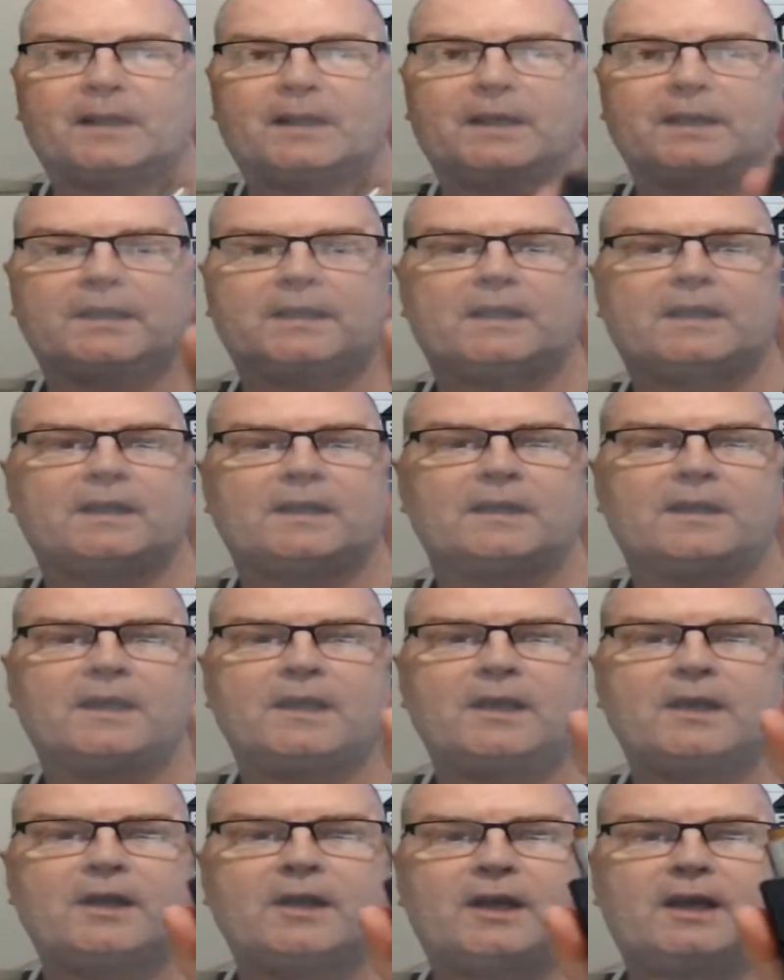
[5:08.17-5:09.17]
and
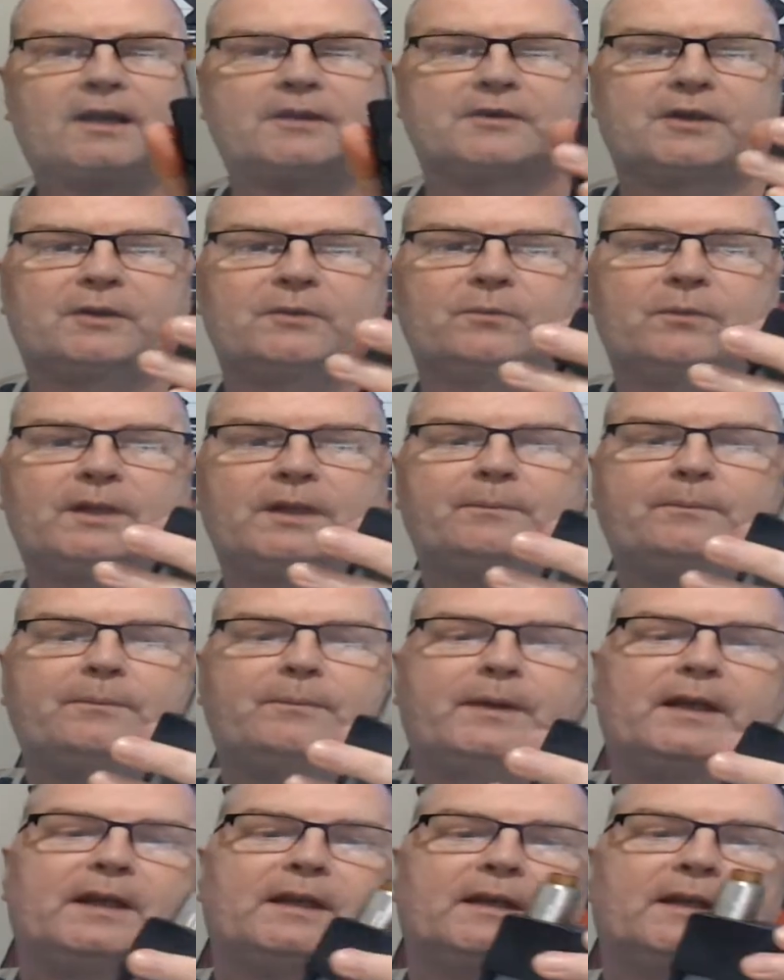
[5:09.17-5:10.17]
I'd say with
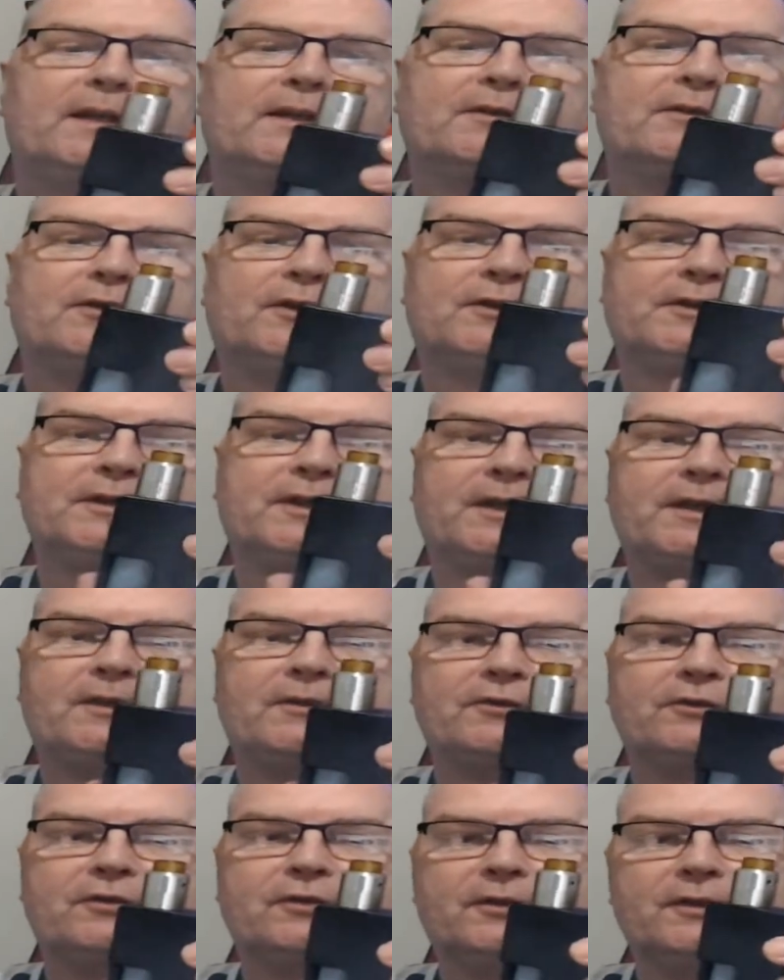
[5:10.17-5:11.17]
it being like sort of
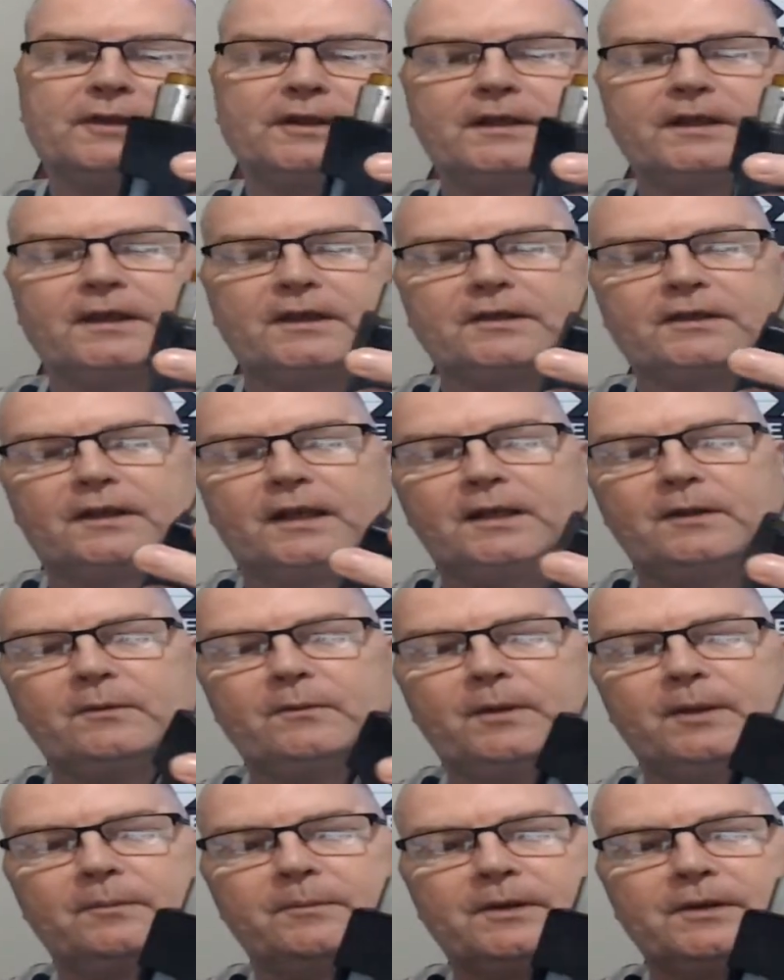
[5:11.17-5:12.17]
constructed in this
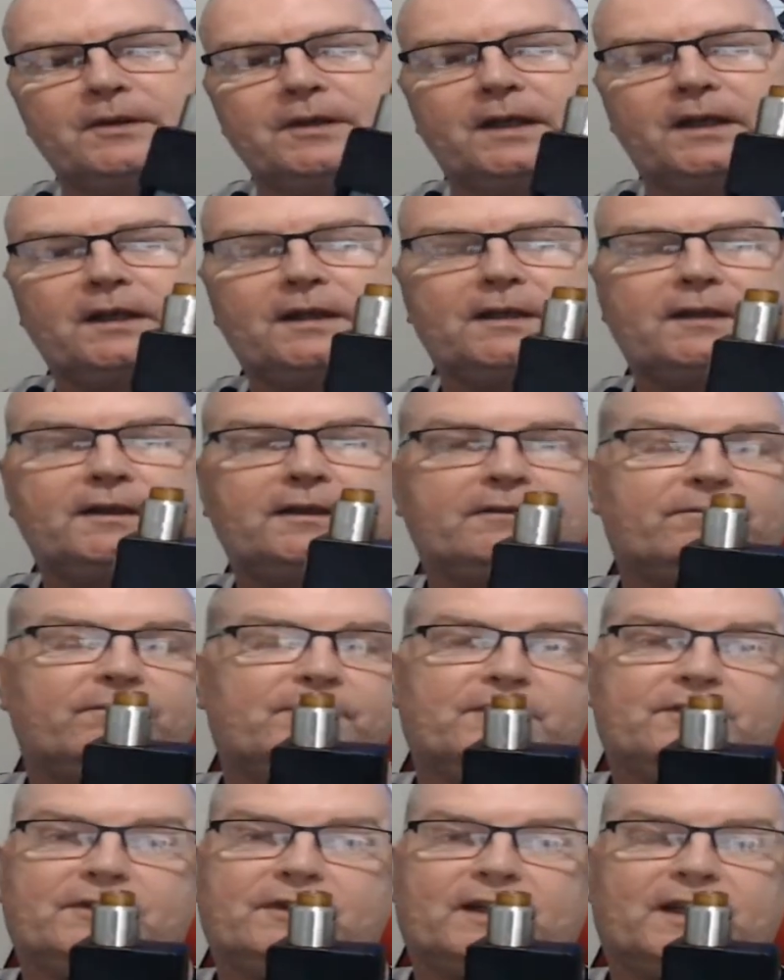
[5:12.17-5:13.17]
lightweight material,
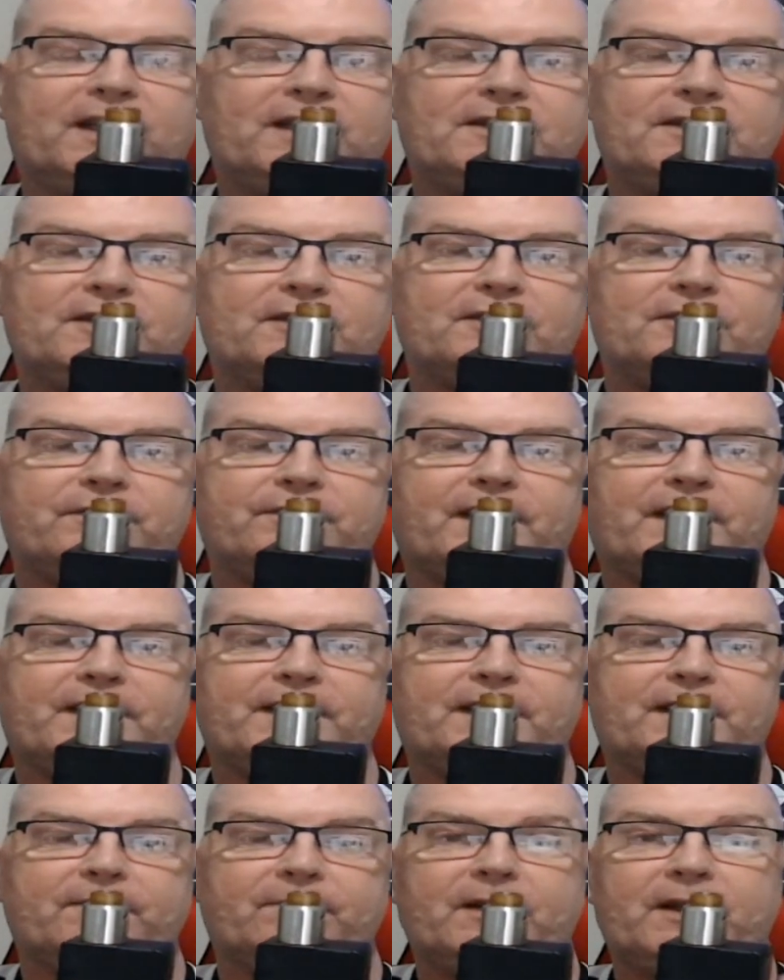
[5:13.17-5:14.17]
it's light as a
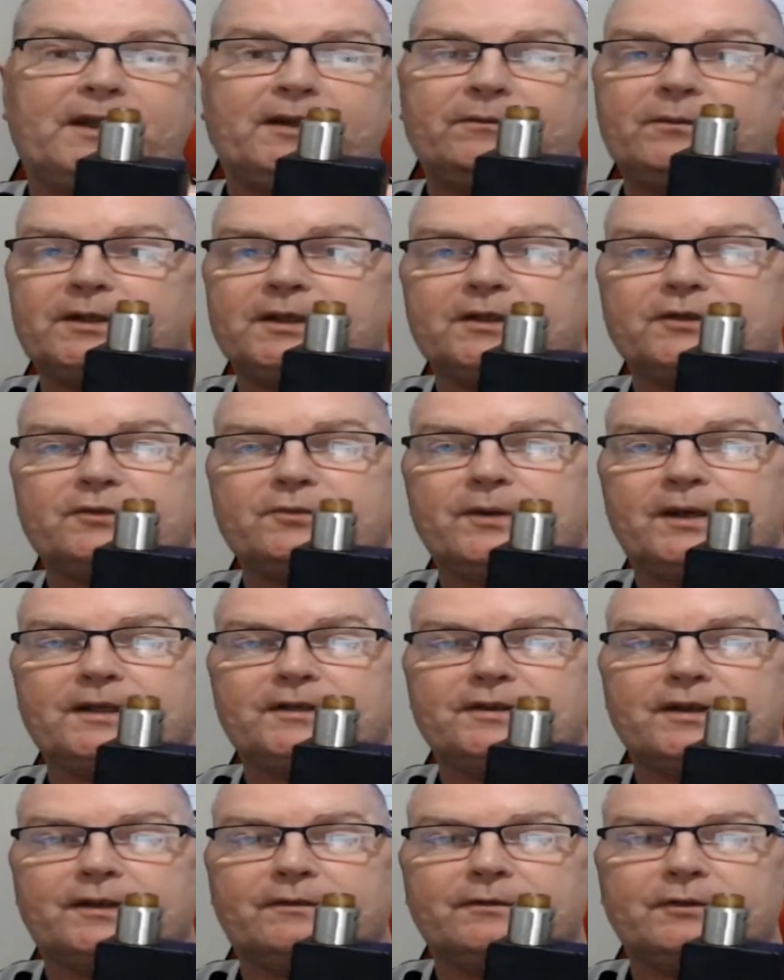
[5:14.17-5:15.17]
feather. Even with the
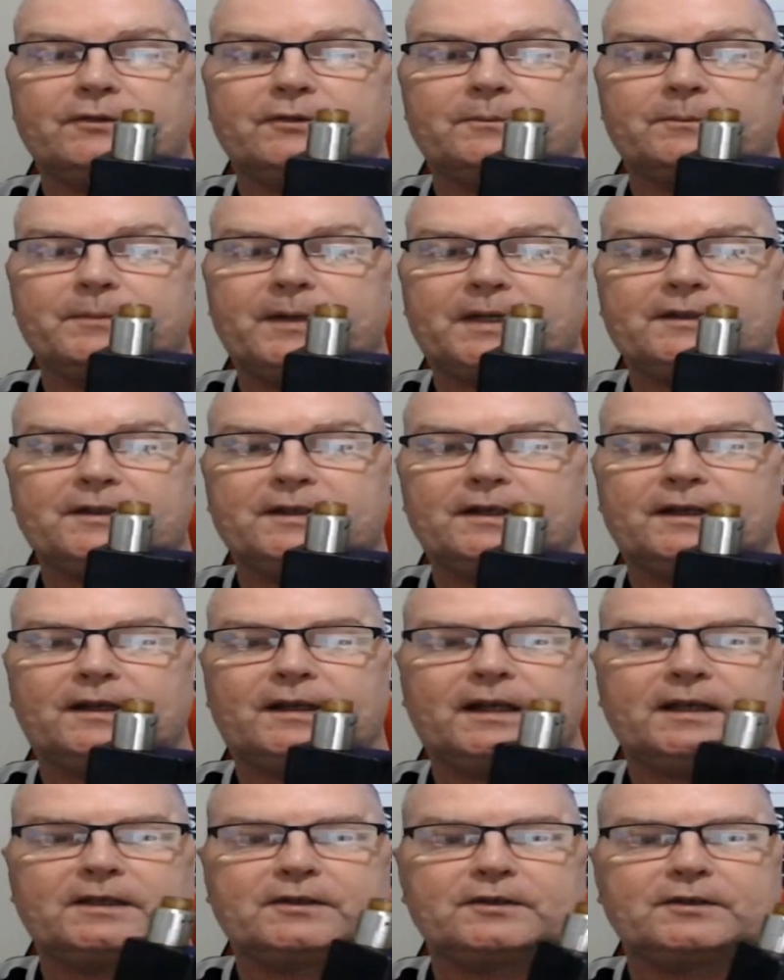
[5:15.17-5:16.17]
2700 battery,
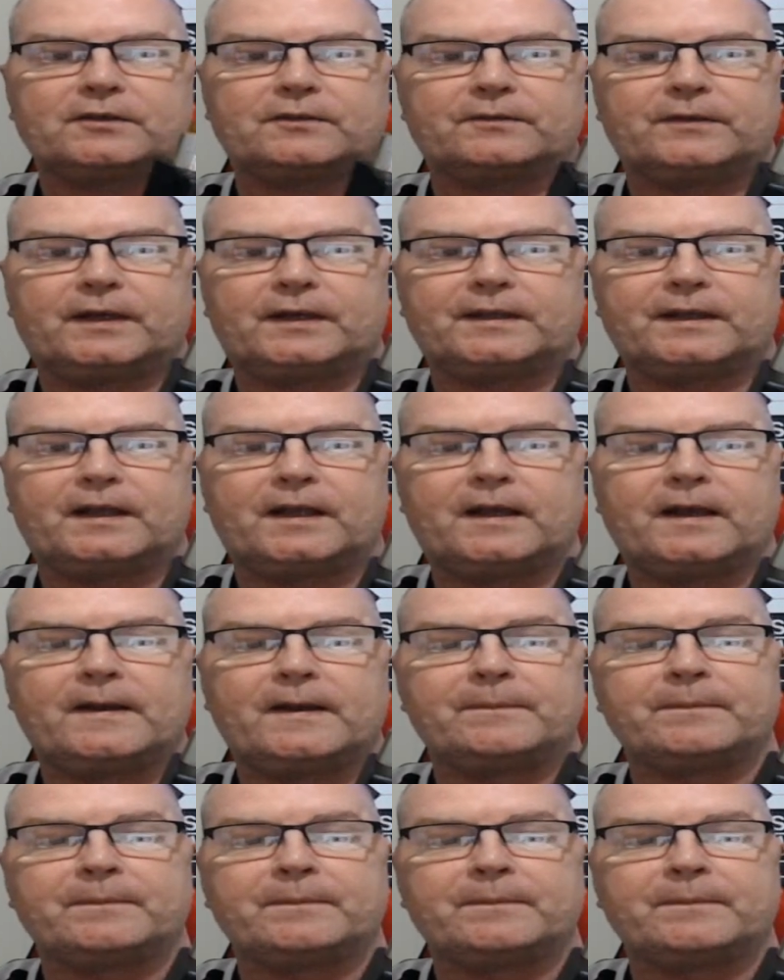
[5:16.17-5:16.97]
light as a feather.